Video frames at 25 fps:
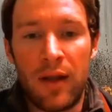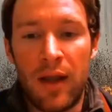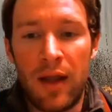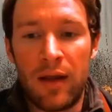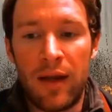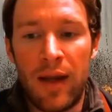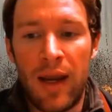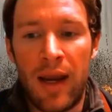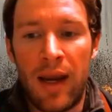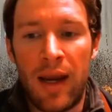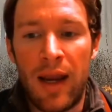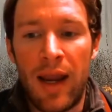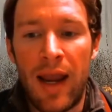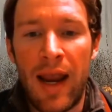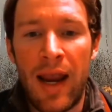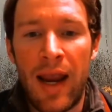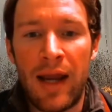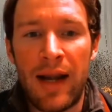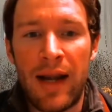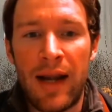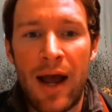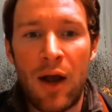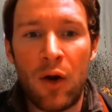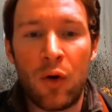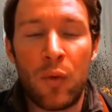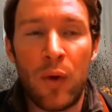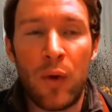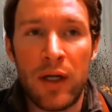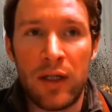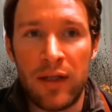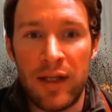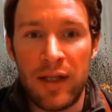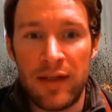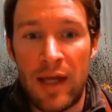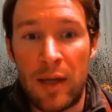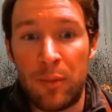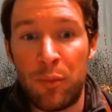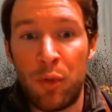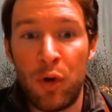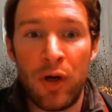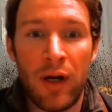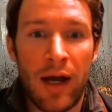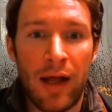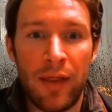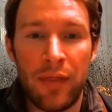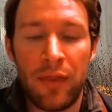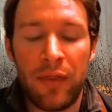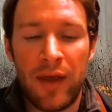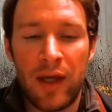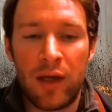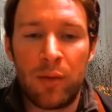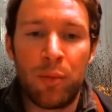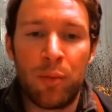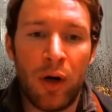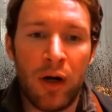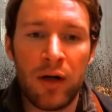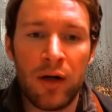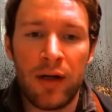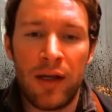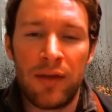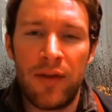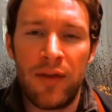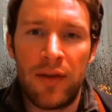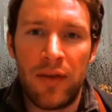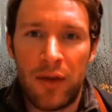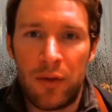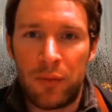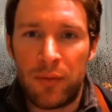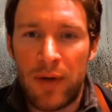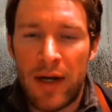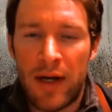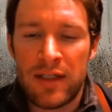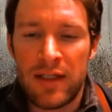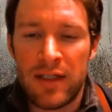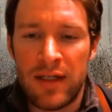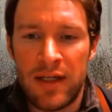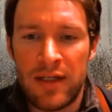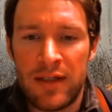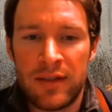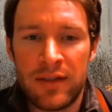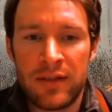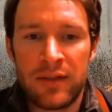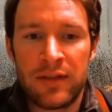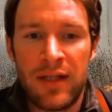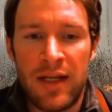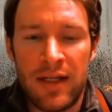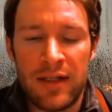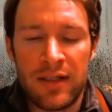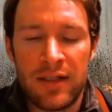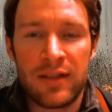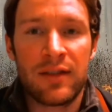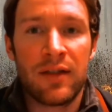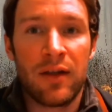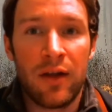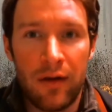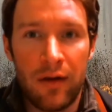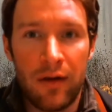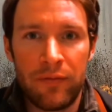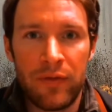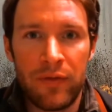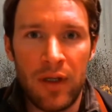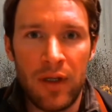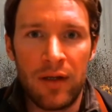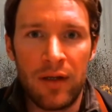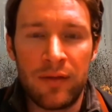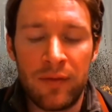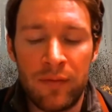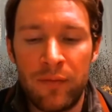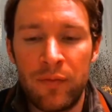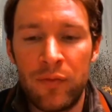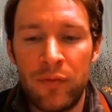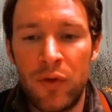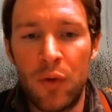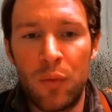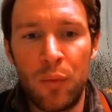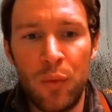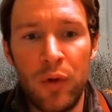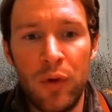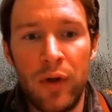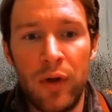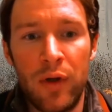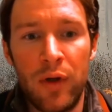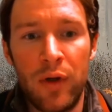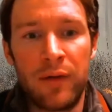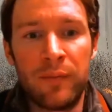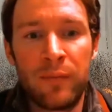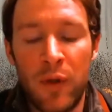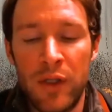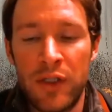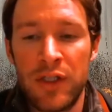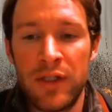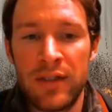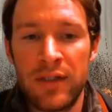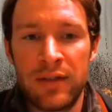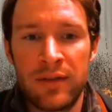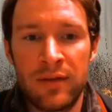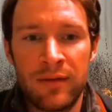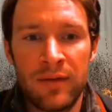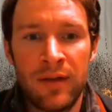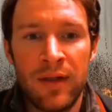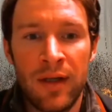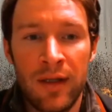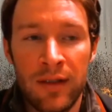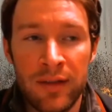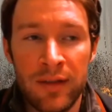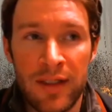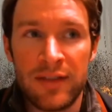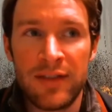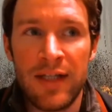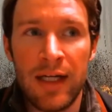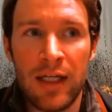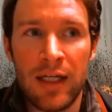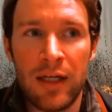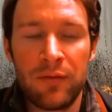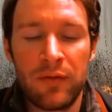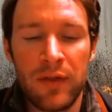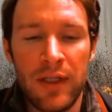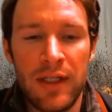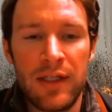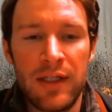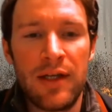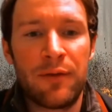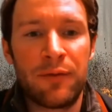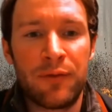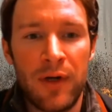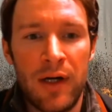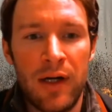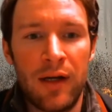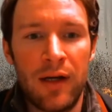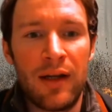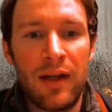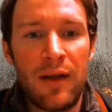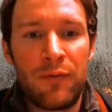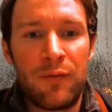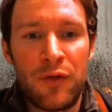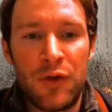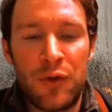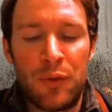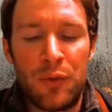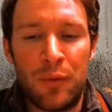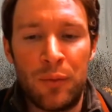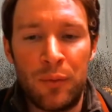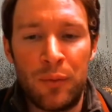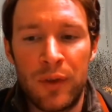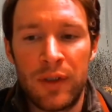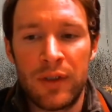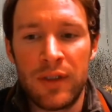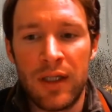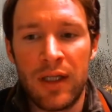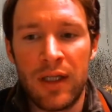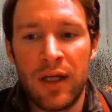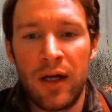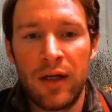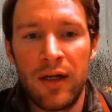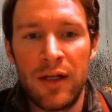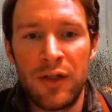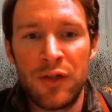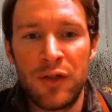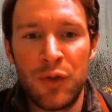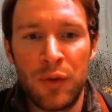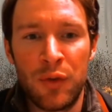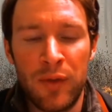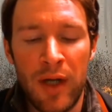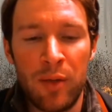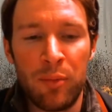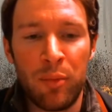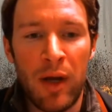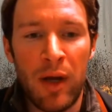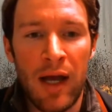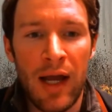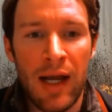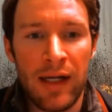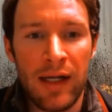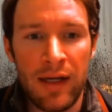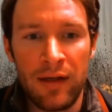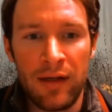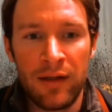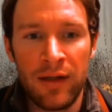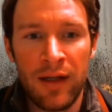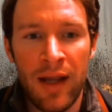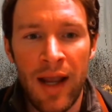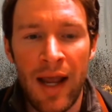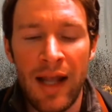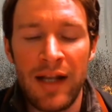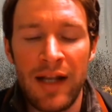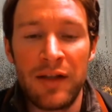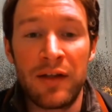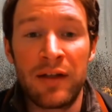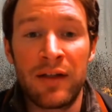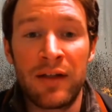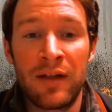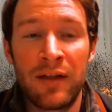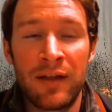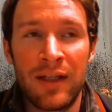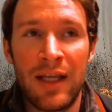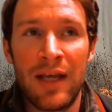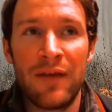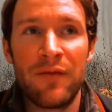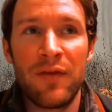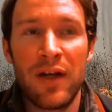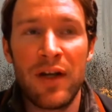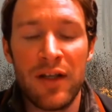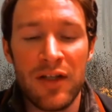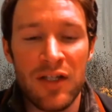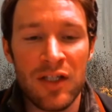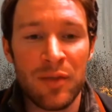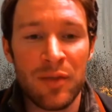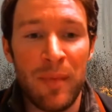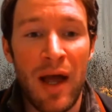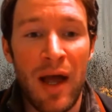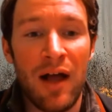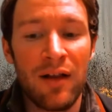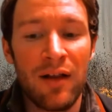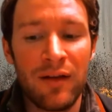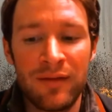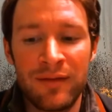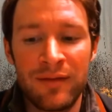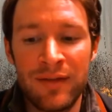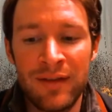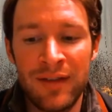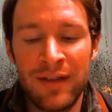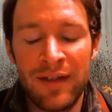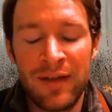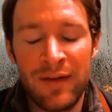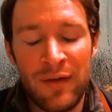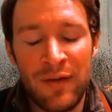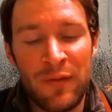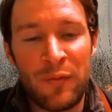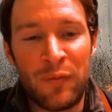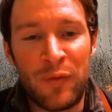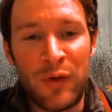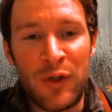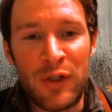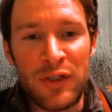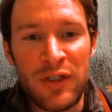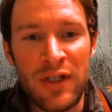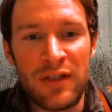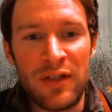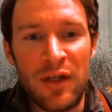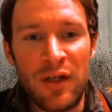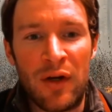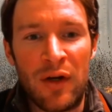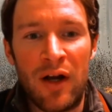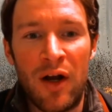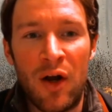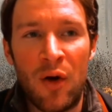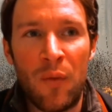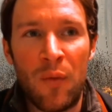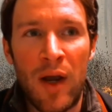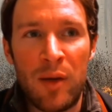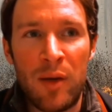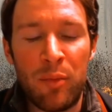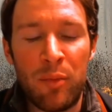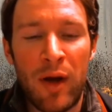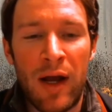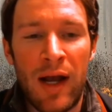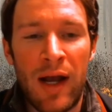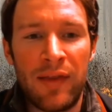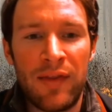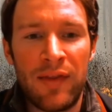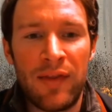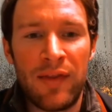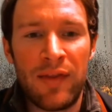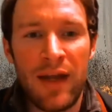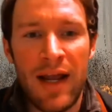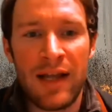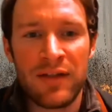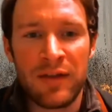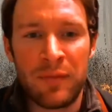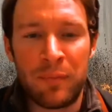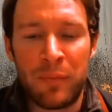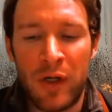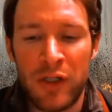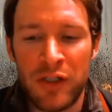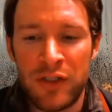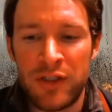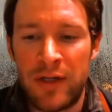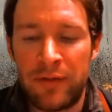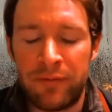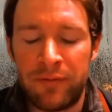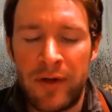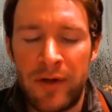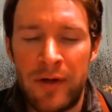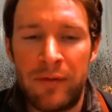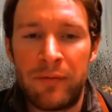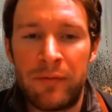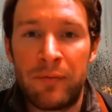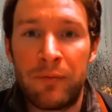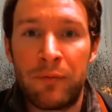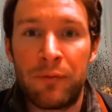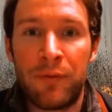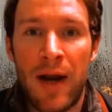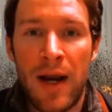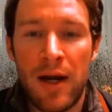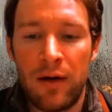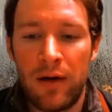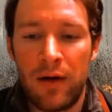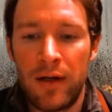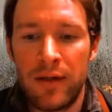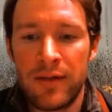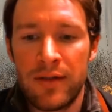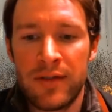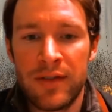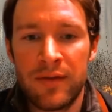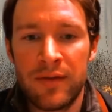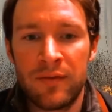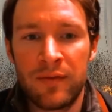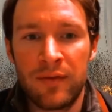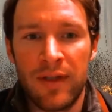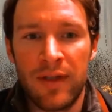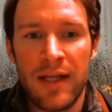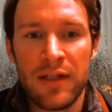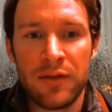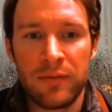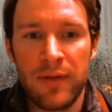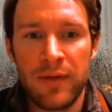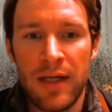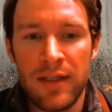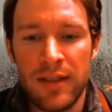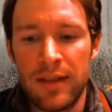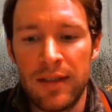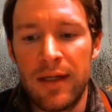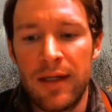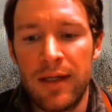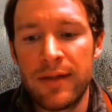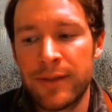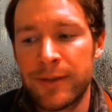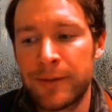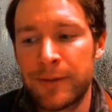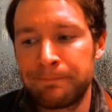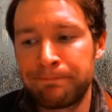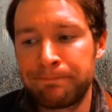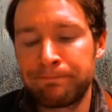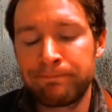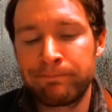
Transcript: and how quickly they put on thick bark, and then the resinousness of the wood, which is distinctively different if you were to cut into a red pine and give it a smell versus a white pine that has a much different fragrance, less resinous.